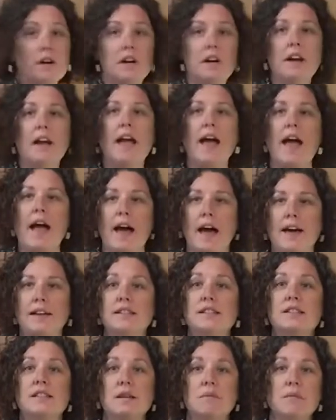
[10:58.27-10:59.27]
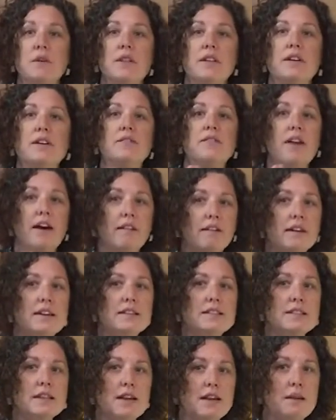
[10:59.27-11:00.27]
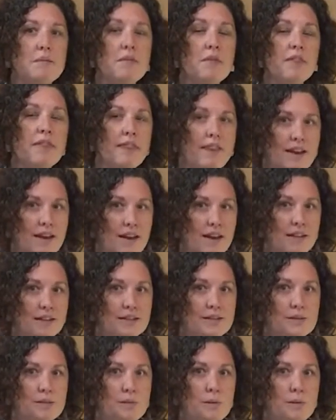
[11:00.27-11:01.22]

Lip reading: to add some of the very same things we